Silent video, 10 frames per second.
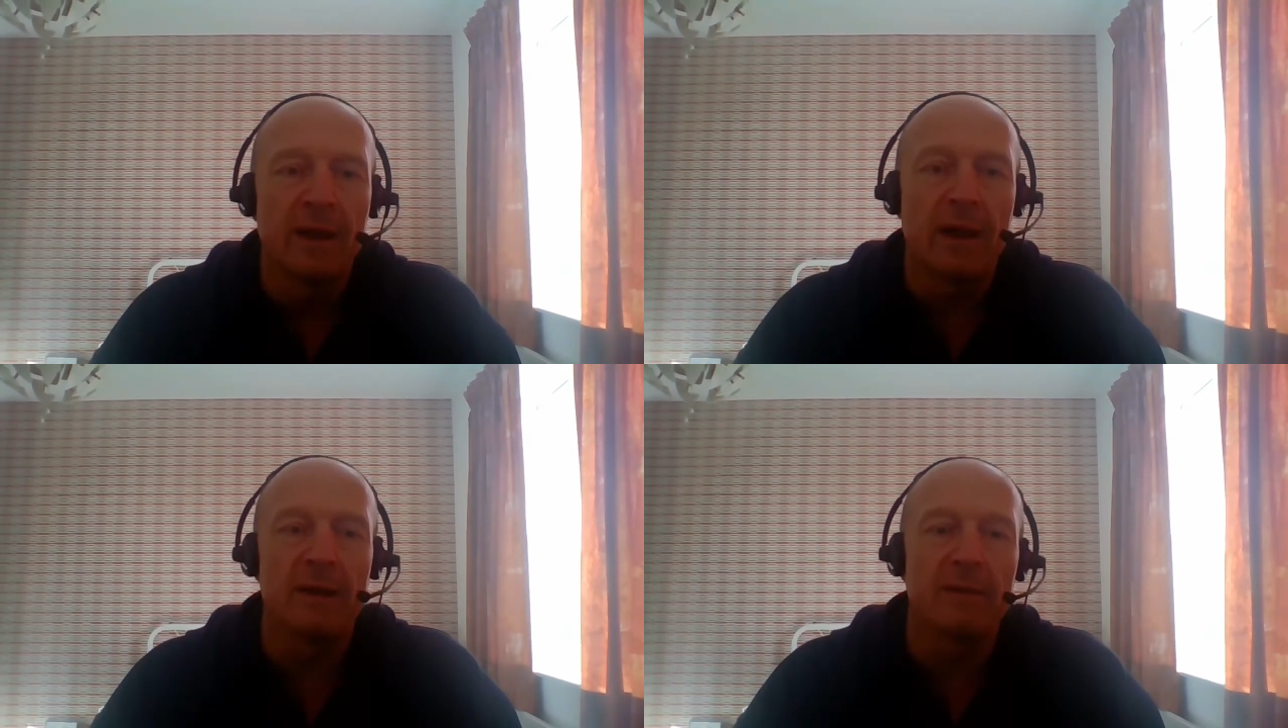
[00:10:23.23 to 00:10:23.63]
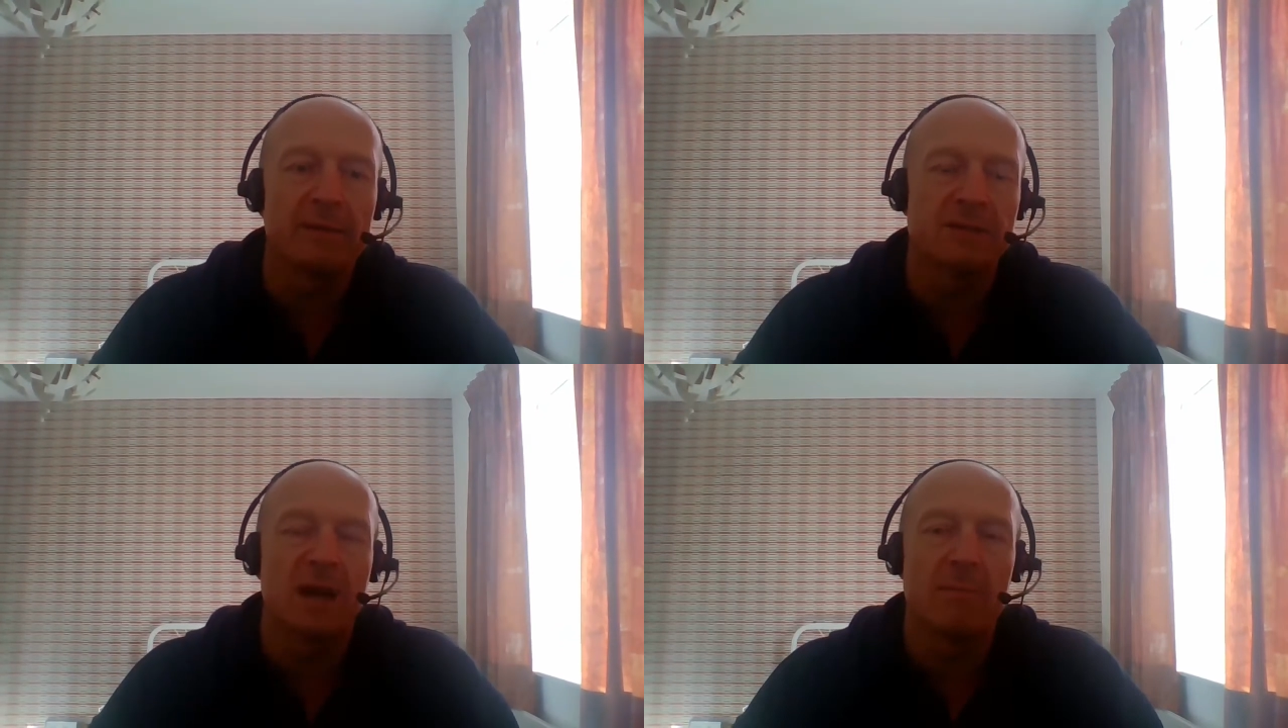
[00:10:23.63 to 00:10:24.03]
And at
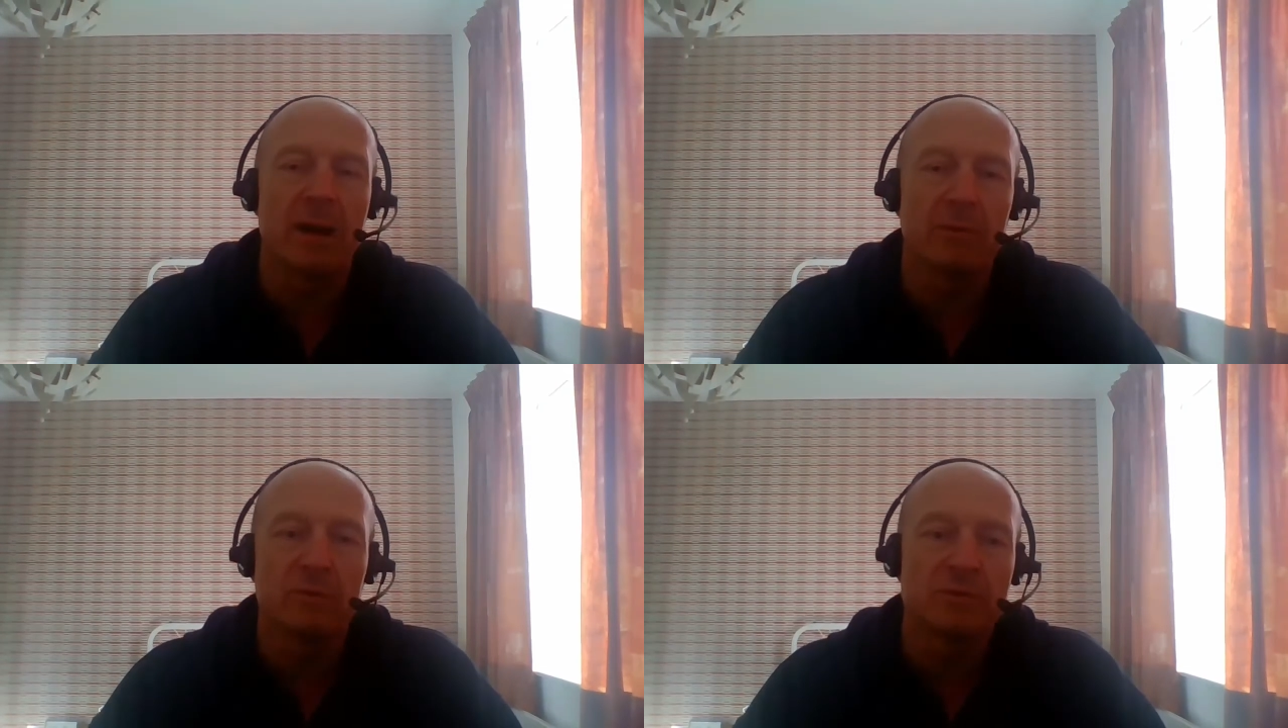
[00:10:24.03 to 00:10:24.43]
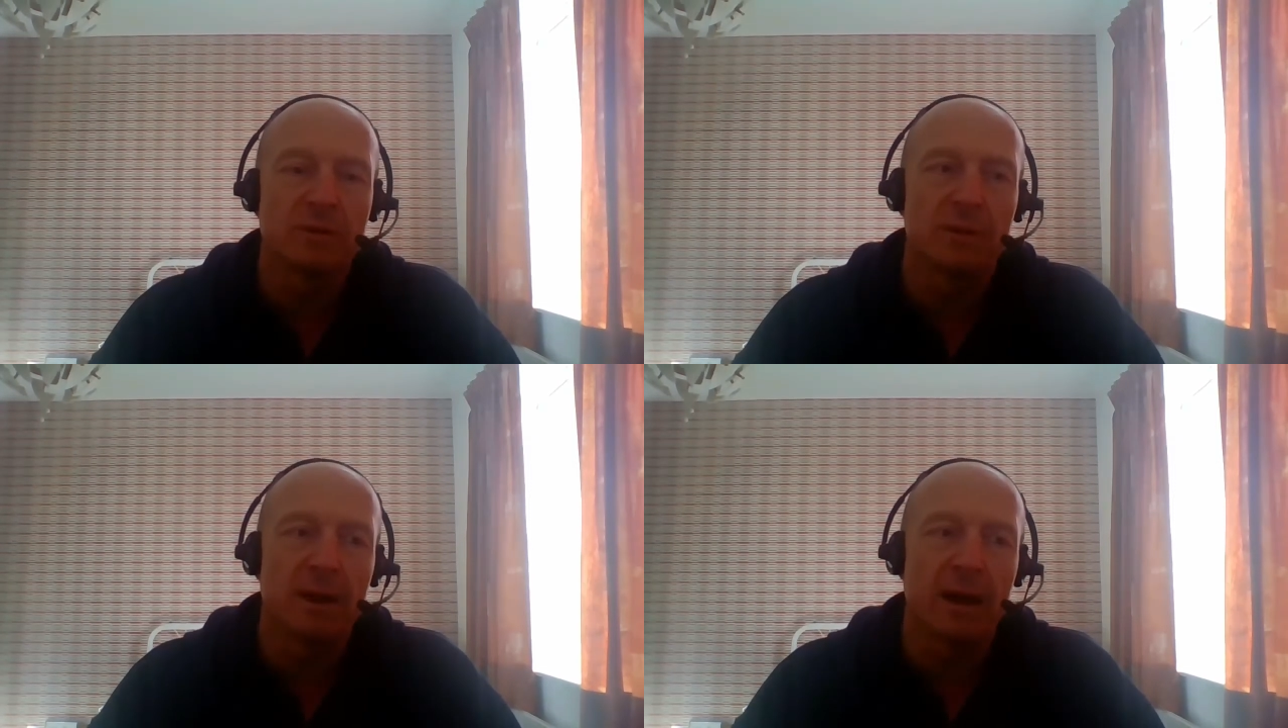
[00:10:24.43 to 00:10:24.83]
the time,
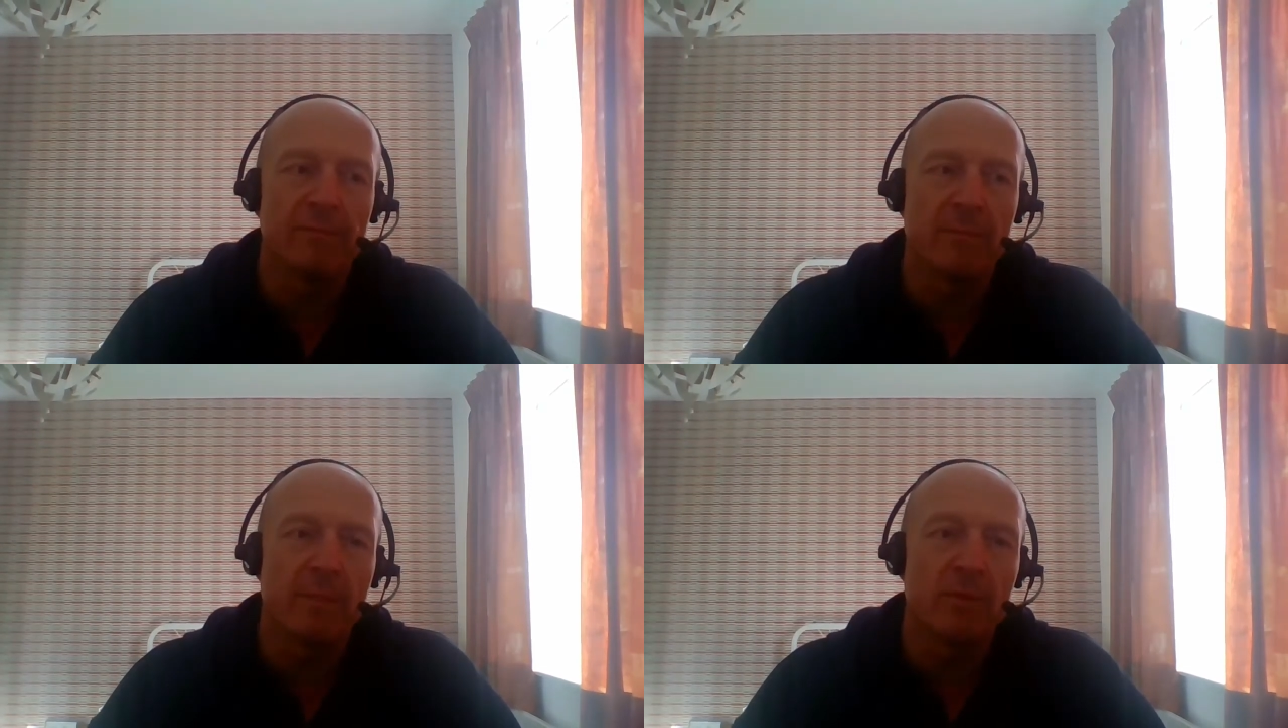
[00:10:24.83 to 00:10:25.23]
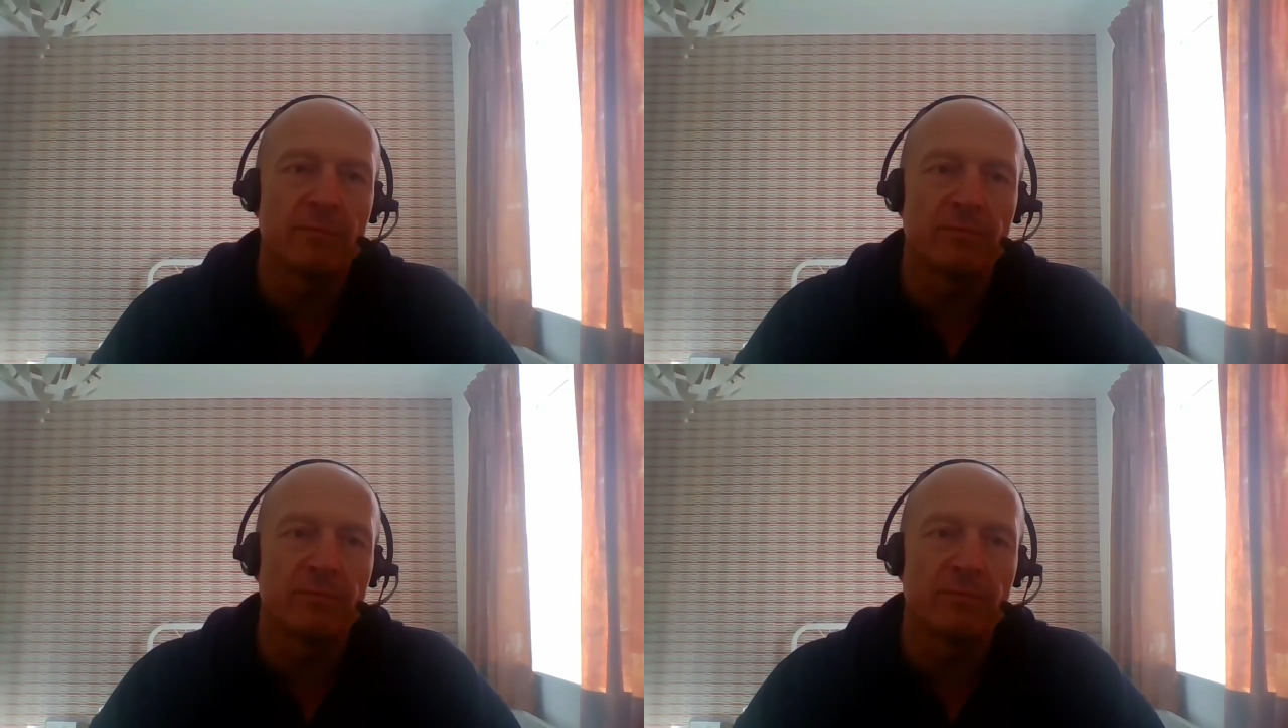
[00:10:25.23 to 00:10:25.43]
I remember